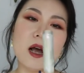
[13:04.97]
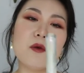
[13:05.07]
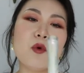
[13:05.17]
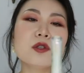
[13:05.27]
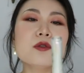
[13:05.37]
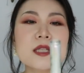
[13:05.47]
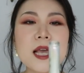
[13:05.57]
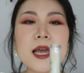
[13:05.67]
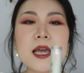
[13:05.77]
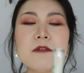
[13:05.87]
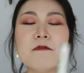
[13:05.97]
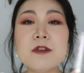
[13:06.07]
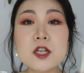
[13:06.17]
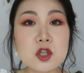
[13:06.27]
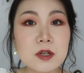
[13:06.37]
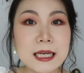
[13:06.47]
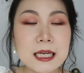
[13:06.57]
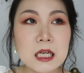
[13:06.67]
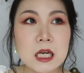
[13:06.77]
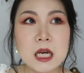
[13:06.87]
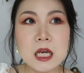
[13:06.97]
I want to say visually